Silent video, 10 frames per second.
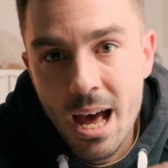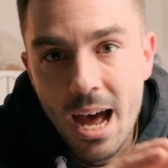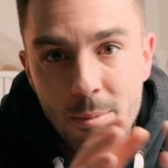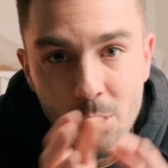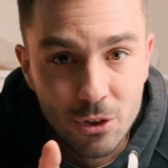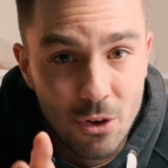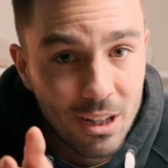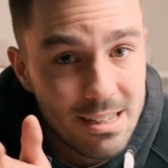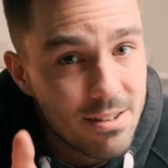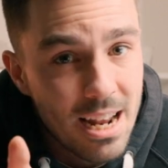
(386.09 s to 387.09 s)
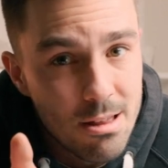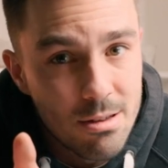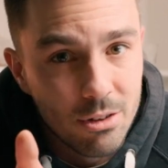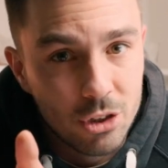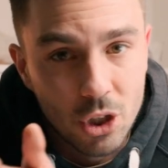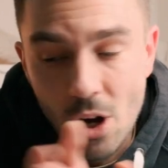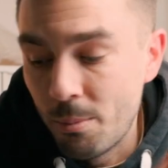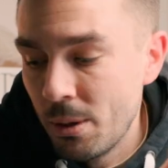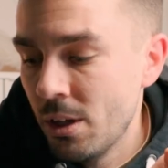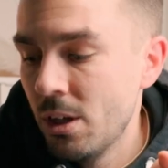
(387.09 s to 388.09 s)
and I'm also not leaving anything on the
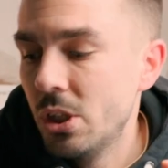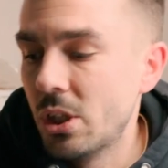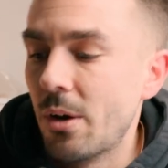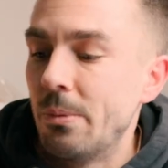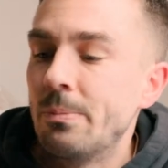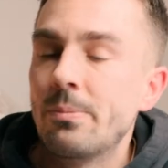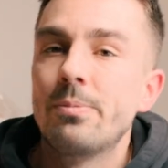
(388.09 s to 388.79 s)
job. So